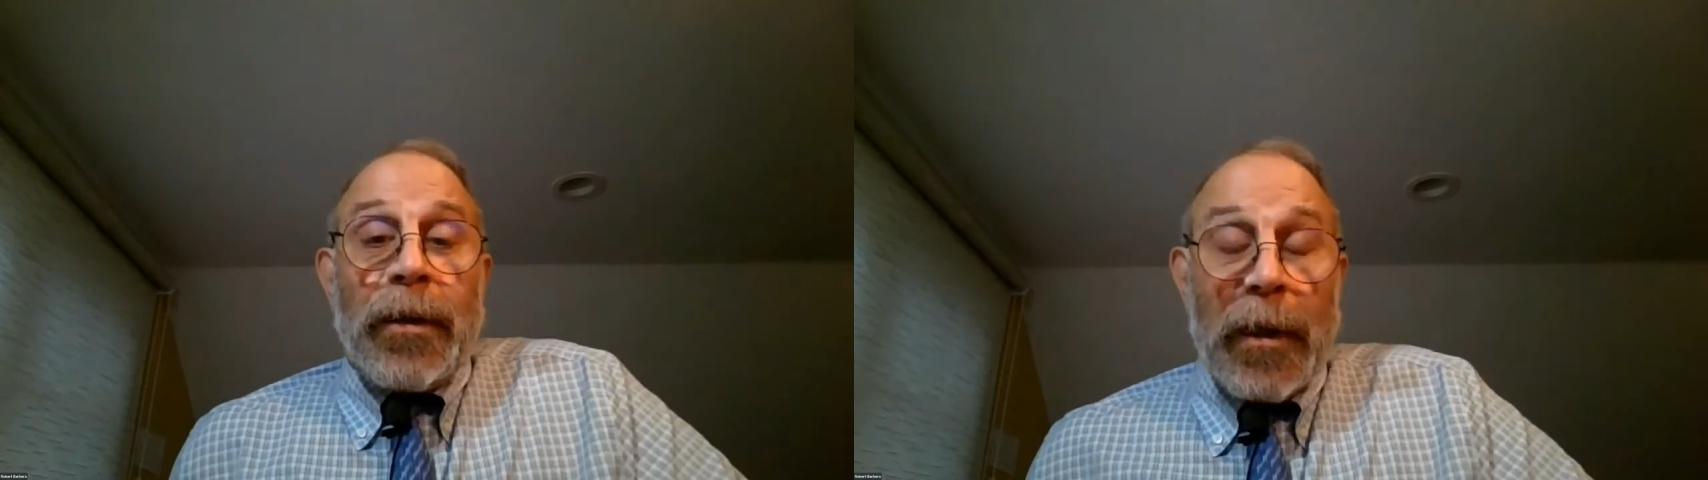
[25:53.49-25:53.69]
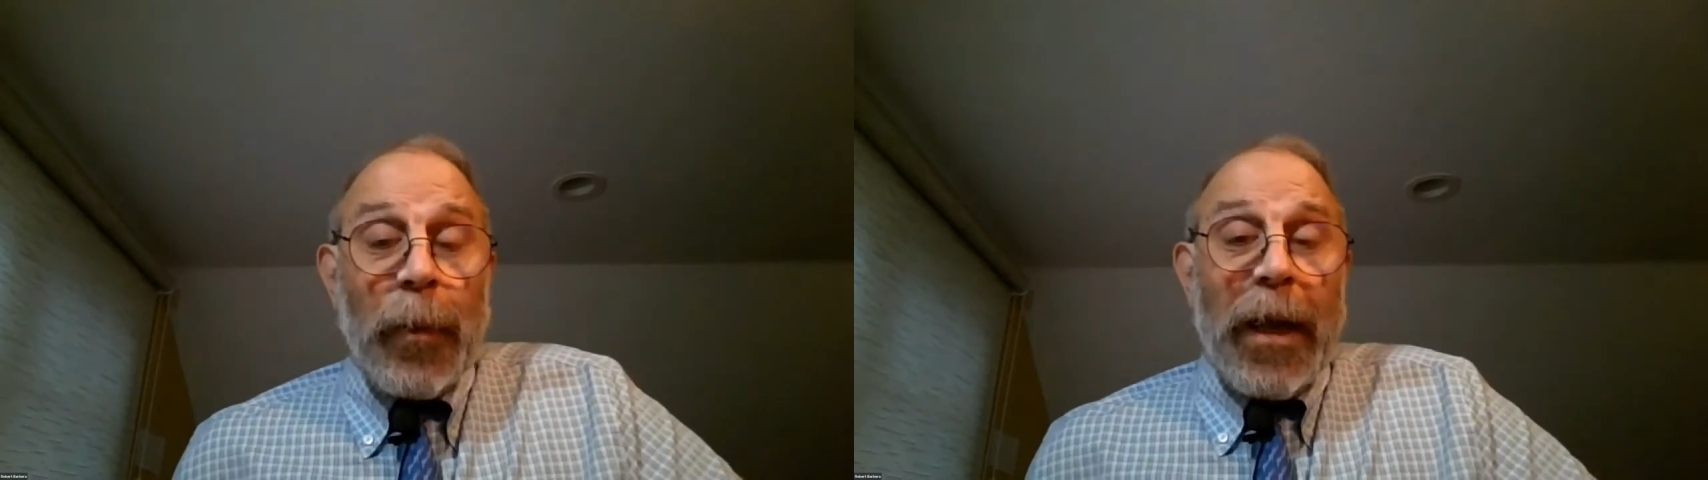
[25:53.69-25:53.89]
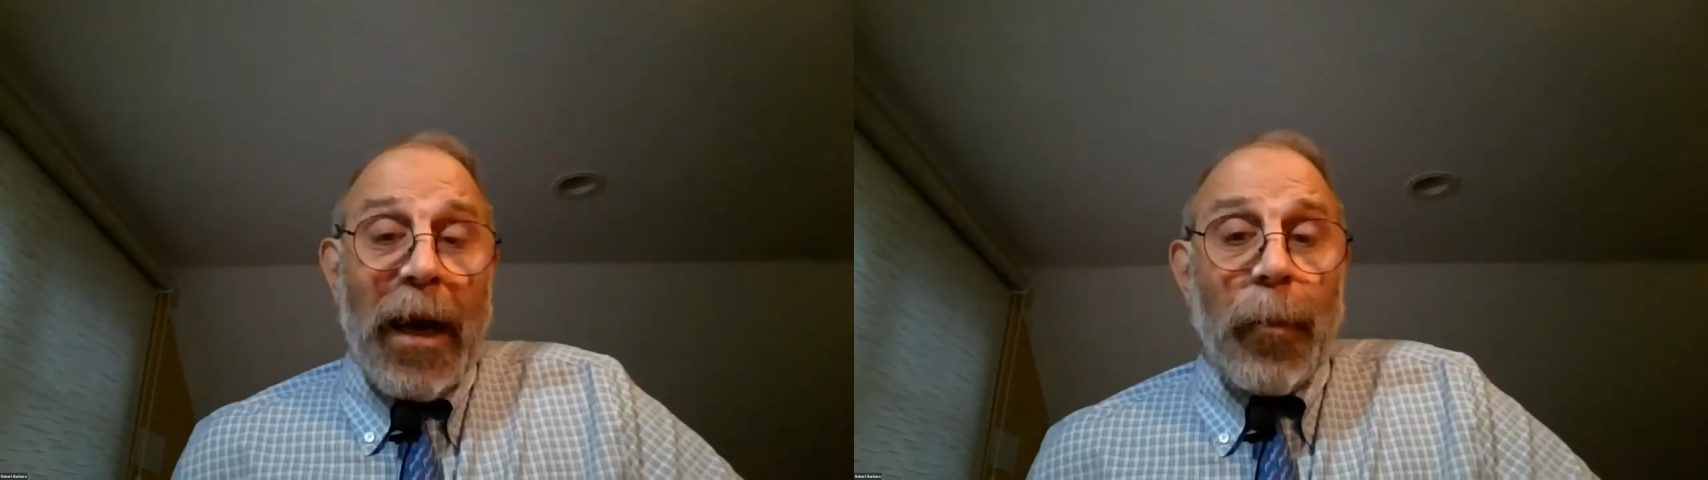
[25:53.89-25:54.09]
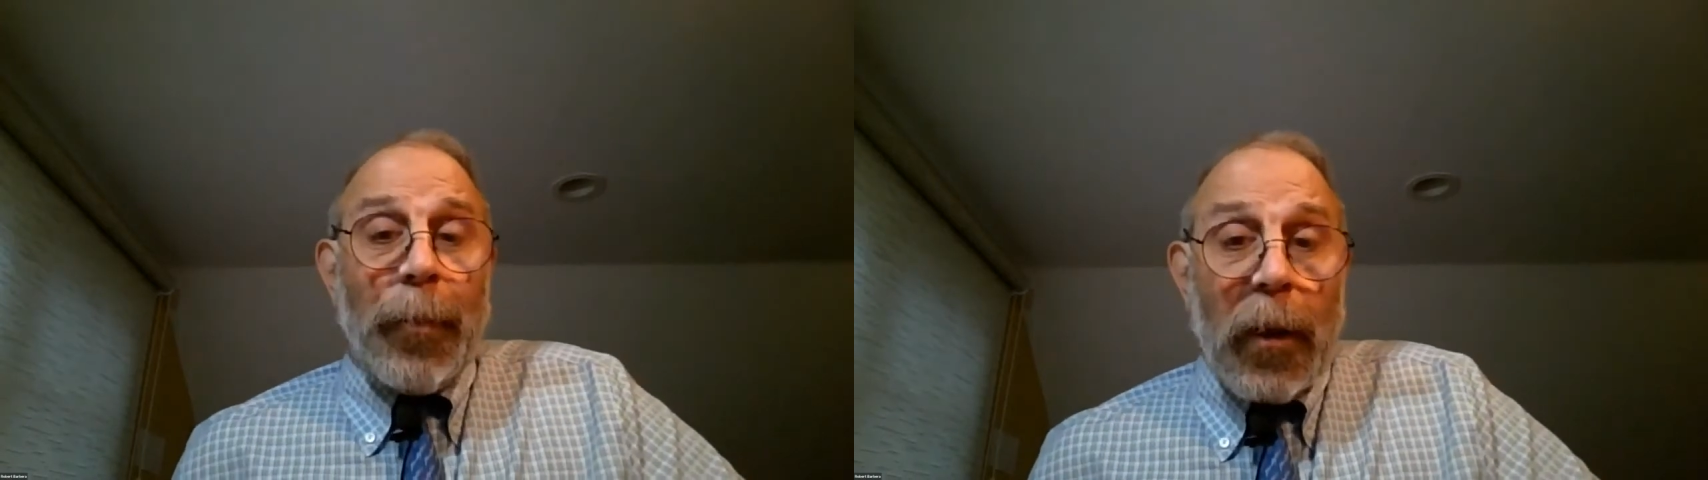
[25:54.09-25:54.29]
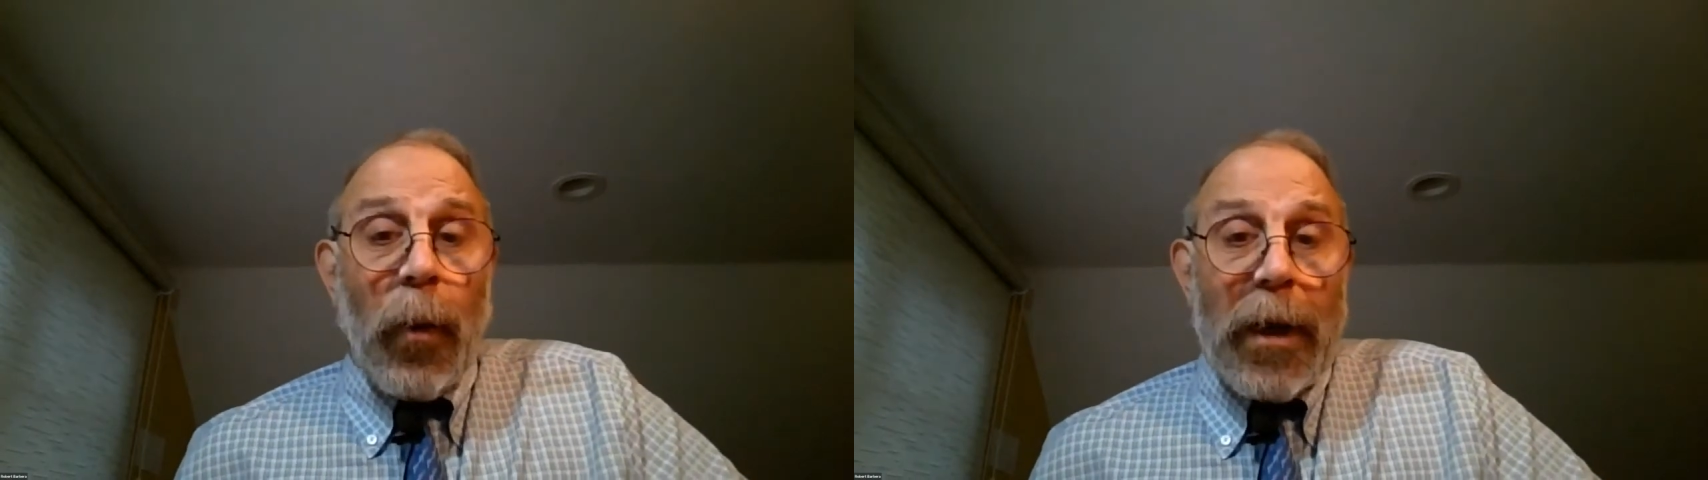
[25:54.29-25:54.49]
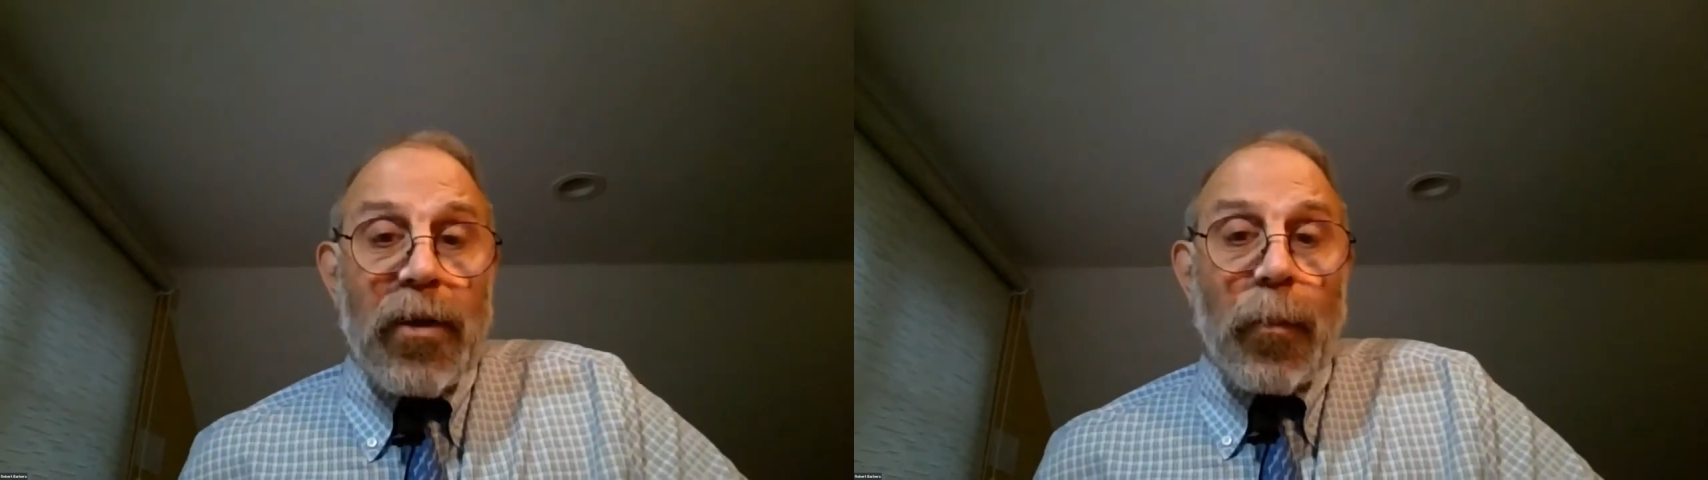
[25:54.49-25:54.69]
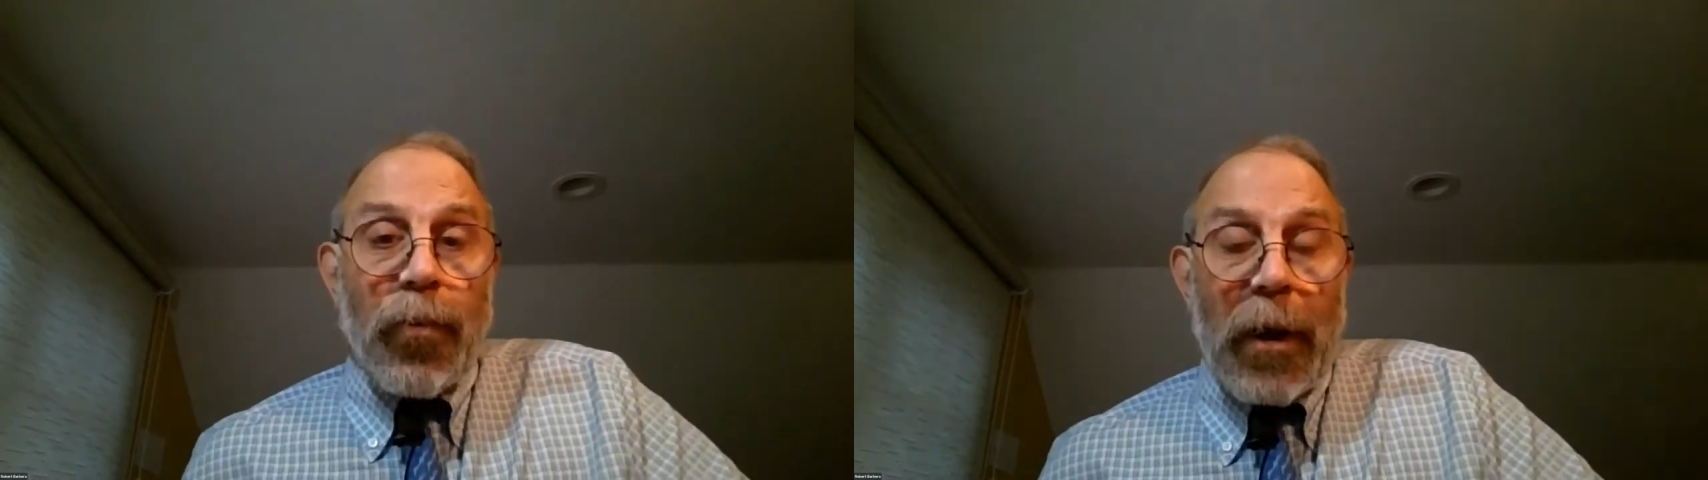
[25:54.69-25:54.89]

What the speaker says: Did we have a big wage and